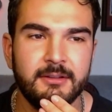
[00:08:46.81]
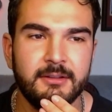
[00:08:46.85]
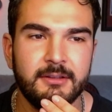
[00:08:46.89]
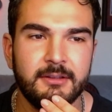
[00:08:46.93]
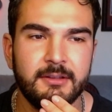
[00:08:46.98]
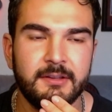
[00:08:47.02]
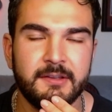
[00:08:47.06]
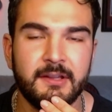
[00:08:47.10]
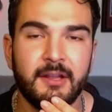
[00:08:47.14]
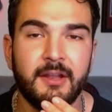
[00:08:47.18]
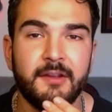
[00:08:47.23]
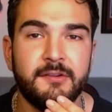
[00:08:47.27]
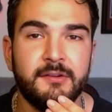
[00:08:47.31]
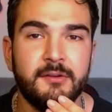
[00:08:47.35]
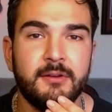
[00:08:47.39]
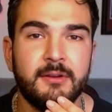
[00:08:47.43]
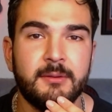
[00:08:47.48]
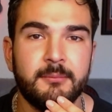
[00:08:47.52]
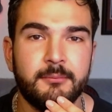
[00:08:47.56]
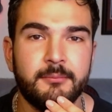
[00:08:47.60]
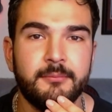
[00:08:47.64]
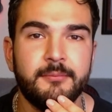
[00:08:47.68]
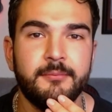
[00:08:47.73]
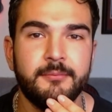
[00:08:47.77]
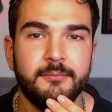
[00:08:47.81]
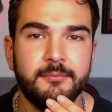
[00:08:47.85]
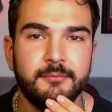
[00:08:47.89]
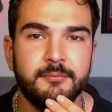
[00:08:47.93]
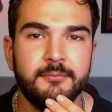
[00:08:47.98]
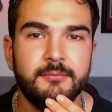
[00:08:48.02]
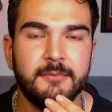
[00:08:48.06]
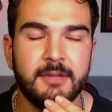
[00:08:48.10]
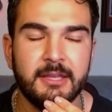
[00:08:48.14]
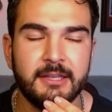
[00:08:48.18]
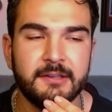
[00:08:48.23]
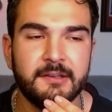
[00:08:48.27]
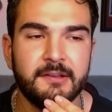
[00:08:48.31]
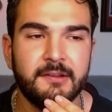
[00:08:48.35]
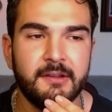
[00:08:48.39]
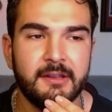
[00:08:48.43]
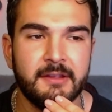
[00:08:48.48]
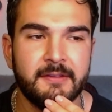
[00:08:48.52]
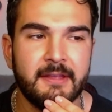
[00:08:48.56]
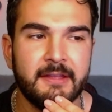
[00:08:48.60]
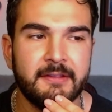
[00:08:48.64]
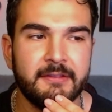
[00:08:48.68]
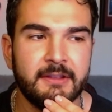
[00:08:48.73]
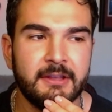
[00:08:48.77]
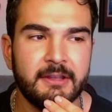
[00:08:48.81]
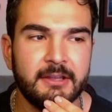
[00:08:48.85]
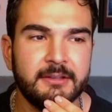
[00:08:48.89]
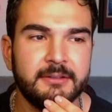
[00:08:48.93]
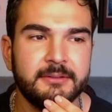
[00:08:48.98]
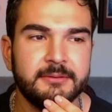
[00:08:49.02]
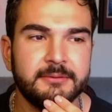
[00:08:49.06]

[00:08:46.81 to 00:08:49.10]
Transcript: because LSU can... they can sling that thing.